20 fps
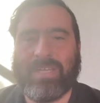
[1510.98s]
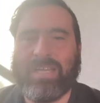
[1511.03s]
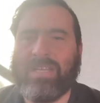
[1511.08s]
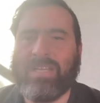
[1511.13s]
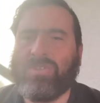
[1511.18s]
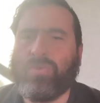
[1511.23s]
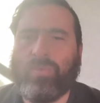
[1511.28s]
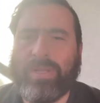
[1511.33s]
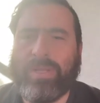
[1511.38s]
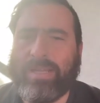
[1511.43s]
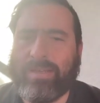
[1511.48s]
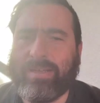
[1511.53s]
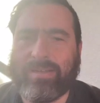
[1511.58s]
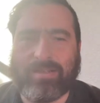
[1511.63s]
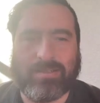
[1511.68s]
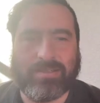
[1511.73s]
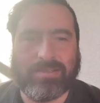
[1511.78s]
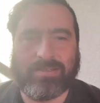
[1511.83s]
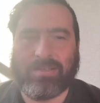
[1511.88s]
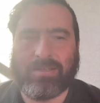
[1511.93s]
His
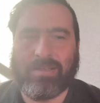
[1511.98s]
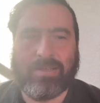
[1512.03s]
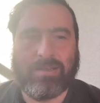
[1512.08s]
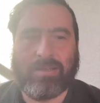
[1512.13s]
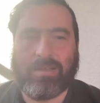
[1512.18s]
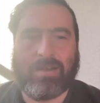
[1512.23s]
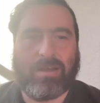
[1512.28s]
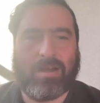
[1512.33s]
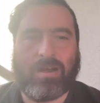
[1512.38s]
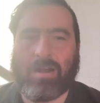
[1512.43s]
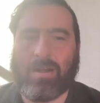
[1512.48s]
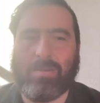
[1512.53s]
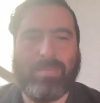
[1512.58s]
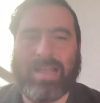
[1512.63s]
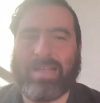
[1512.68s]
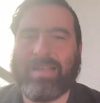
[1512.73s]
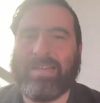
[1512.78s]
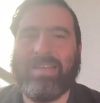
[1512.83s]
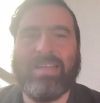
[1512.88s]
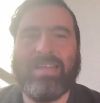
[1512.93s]
wheels are
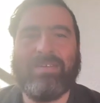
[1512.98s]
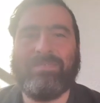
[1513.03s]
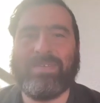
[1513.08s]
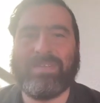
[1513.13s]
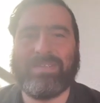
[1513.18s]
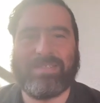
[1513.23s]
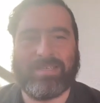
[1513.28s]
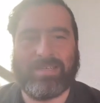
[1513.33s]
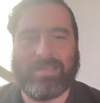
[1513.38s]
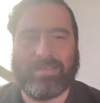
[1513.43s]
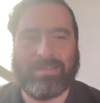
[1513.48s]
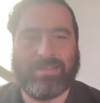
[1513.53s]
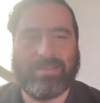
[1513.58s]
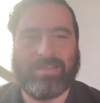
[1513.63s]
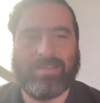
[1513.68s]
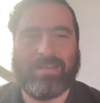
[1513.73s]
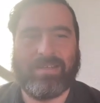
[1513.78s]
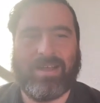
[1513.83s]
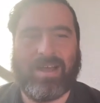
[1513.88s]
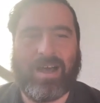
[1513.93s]
magnificent,
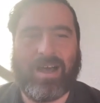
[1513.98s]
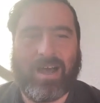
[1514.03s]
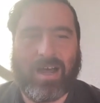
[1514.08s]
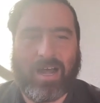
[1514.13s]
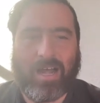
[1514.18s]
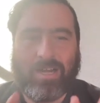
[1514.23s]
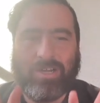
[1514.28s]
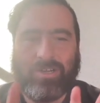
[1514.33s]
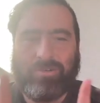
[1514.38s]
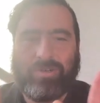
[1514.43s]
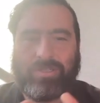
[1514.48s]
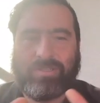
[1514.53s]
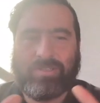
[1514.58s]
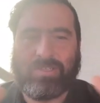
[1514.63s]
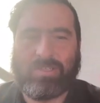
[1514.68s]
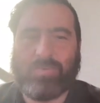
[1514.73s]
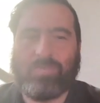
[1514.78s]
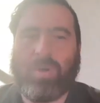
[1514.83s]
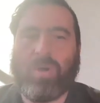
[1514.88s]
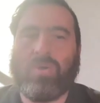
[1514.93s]
a hundred
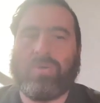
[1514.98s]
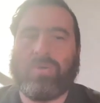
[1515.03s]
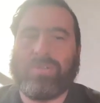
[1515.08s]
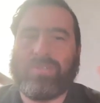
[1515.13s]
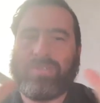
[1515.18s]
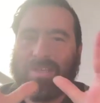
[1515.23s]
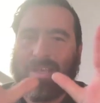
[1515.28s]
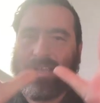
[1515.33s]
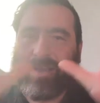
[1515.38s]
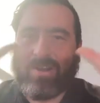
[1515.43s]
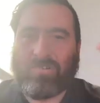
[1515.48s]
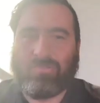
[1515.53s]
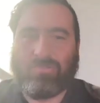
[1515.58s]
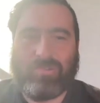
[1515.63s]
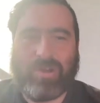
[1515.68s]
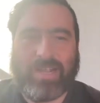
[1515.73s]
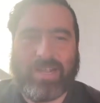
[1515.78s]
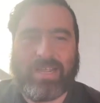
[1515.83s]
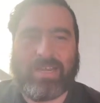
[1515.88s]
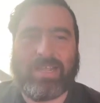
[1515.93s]
spokes
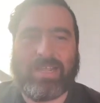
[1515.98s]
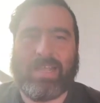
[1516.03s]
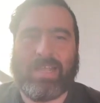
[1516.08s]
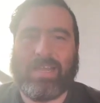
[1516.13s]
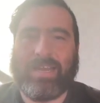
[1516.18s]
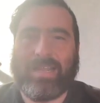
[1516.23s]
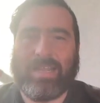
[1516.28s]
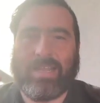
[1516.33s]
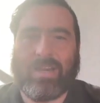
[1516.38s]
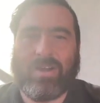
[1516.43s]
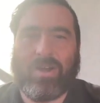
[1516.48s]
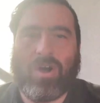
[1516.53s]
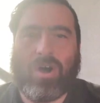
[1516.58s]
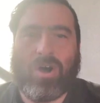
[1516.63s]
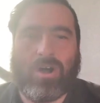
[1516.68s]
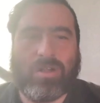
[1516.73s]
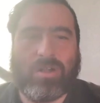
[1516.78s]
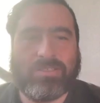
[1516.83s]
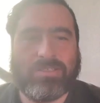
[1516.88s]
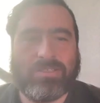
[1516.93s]
radiating in
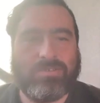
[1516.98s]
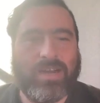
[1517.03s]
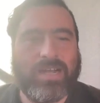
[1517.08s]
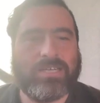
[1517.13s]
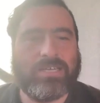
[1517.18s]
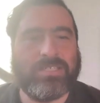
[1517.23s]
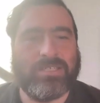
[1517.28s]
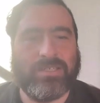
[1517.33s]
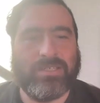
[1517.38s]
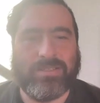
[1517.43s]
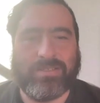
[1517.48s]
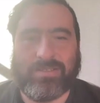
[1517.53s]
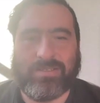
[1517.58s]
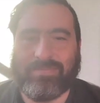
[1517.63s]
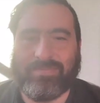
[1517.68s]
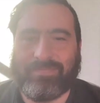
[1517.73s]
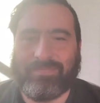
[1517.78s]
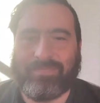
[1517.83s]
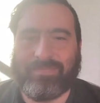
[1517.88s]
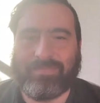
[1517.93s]
all
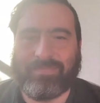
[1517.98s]
directions.